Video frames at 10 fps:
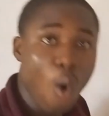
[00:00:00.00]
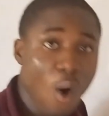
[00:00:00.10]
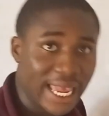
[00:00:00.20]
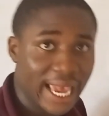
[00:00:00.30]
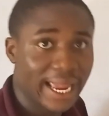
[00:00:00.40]

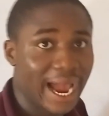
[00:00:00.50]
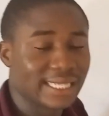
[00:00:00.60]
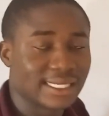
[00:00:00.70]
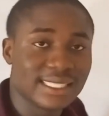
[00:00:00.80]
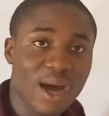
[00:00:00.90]
Okay,
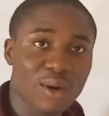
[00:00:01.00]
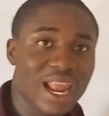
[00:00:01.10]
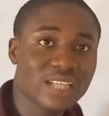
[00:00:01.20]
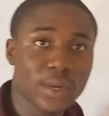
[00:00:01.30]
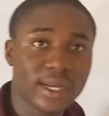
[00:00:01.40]
guys, now
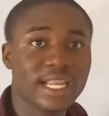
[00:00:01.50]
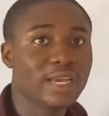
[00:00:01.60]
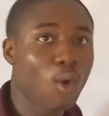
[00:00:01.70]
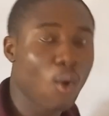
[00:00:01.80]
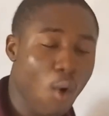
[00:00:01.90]
let's
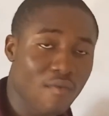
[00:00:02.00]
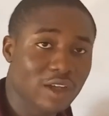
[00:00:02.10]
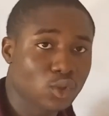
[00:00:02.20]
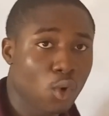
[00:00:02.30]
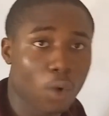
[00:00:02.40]
quickly go
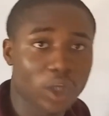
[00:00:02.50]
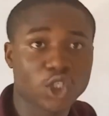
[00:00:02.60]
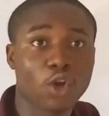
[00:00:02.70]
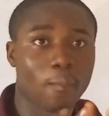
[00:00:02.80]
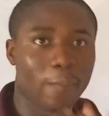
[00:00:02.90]
over to
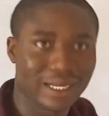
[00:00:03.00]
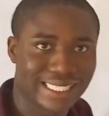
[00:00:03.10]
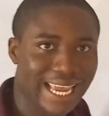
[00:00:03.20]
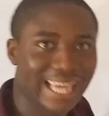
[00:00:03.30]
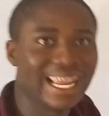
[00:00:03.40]
question number
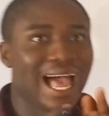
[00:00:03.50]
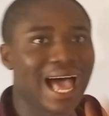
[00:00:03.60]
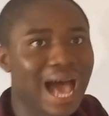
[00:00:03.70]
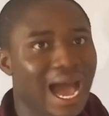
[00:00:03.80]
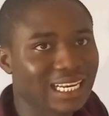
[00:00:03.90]
10,
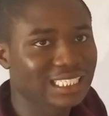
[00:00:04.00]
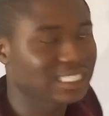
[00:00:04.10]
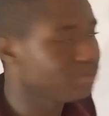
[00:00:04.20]
and it